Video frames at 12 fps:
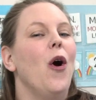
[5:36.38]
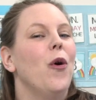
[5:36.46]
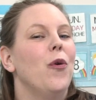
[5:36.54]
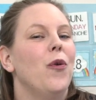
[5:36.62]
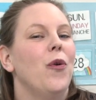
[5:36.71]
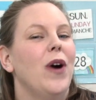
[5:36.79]

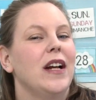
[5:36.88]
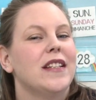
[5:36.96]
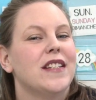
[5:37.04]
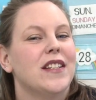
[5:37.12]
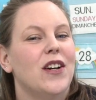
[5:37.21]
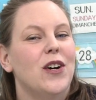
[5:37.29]

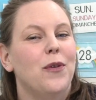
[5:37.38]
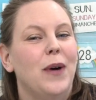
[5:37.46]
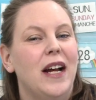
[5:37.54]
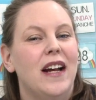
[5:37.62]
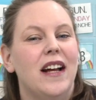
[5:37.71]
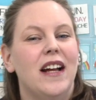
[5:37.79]
What's the
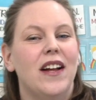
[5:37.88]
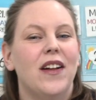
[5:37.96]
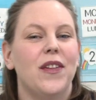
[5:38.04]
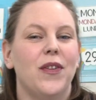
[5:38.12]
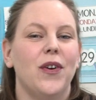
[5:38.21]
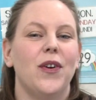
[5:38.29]

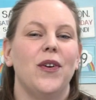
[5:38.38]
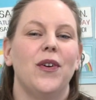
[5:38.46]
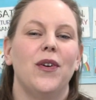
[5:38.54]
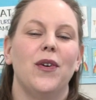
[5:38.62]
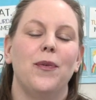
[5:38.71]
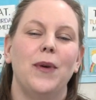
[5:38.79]

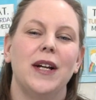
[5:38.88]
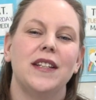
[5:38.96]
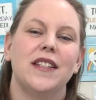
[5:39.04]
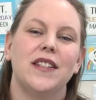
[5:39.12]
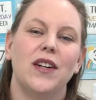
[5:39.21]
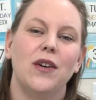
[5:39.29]
weather?
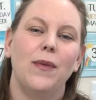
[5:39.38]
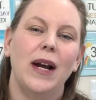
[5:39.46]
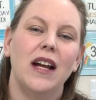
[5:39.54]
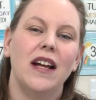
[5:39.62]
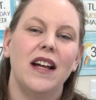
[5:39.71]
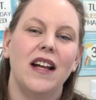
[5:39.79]
What's the
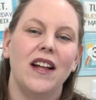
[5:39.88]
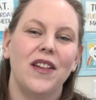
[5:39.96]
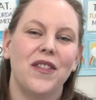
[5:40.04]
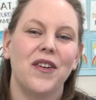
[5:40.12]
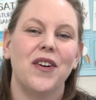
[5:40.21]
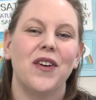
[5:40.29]

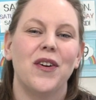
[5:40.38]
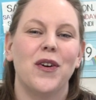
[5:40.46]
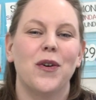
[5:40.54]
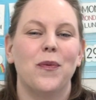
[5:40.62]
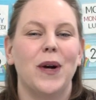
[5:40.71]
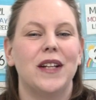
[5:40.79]

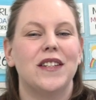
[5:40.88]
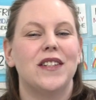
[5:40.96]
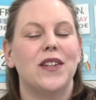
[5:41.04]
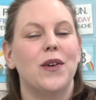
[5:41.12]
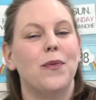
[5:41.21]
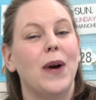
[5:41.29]
weather? What's
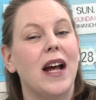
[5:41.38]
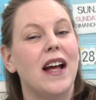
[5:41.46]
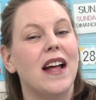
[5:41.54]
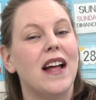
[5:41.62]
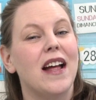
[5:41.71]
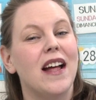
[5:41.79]
the
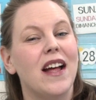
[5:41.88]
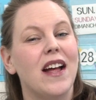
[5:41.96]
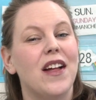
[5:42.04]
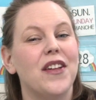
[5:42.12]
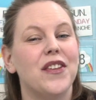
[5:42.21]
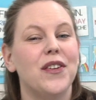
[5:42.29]

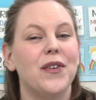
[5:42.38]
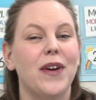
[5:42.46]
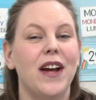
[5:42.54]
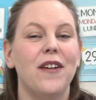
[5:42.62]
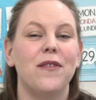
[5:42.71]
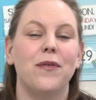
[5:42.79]
weather,
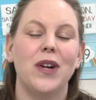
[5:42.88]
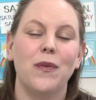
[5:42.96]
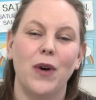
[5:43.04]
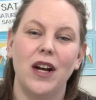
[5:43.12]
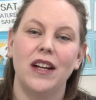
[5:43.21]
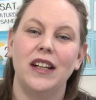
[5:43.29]

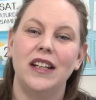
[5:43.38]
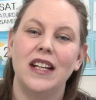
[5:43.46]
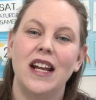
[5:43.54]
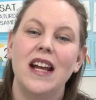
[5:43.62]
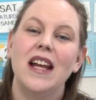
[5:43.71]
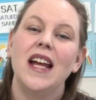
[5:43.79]

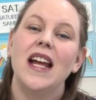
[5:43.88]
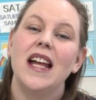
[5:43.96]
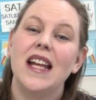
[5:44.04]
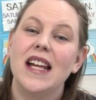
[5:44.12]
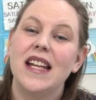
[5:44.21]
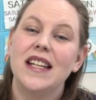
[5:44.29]
everyone?
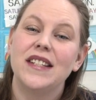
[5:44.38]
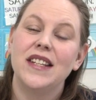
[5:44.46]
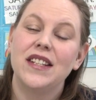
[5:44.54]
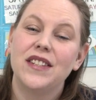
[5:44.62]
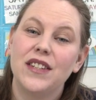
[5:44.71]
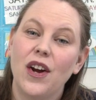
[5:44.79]
Is
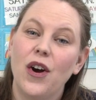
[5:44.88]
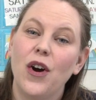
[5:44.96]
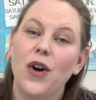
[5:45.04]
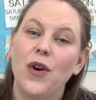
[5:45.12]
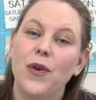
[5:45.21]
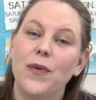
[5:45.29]
it
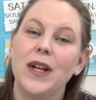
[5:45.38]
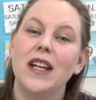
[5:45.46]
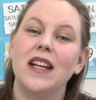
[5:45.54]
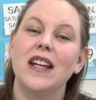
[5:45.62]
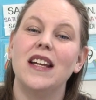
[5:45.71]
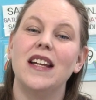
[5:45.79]

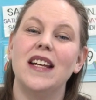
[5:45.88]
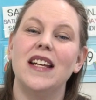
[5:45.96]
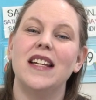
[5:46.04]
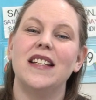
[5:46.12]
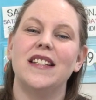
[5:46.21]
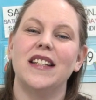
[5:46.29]
snowy?
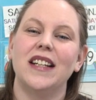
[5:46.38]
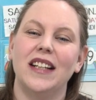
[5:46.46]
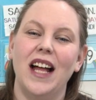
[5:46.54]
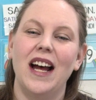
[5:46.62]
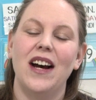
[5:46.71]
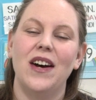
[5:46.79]
Is it
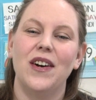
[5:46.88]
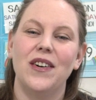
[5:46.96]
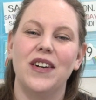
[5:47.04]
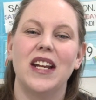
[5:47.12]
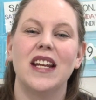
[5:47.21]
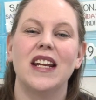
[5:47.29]

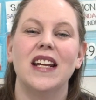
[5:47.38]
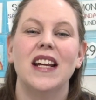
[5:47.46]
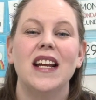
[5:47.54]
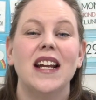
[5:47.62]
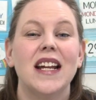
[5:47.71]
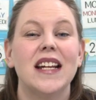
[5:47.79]
cloudy?
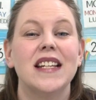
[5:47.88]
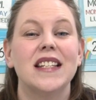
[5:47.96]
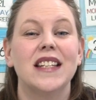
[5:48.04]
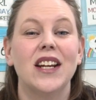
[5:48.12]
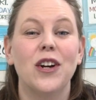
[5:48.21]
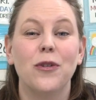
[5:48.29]
Is
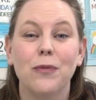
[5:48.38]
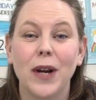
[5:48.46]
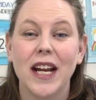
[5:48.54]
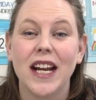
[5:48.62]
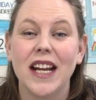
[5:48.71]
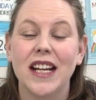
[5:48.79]
there
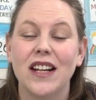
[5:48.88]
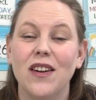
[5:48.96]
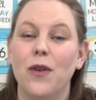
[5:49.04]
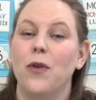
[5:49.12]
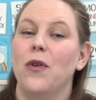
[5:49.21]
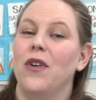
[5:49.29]
rain
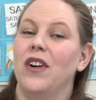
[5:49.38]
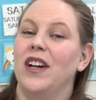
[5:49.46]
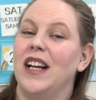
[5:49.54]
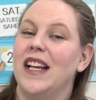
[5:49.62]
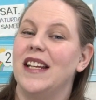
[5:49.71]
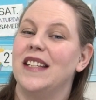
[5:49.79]

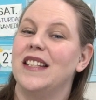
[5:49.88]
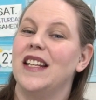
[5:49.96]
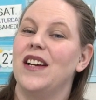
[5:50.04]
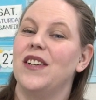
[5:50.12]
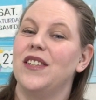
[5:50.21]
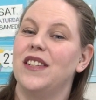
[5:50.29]
or is
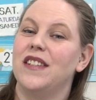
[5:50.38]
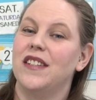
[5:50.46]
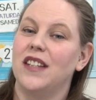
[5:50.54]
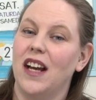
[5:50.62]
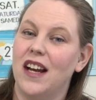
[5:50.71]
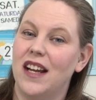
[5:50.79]
there
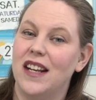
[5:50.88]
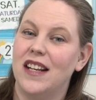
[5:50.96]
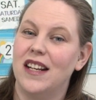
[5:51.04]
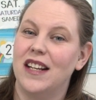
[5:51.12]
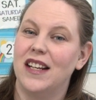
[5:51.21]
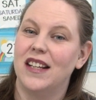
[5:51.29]

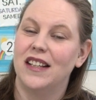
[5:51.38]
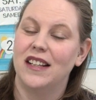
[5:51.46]
sun?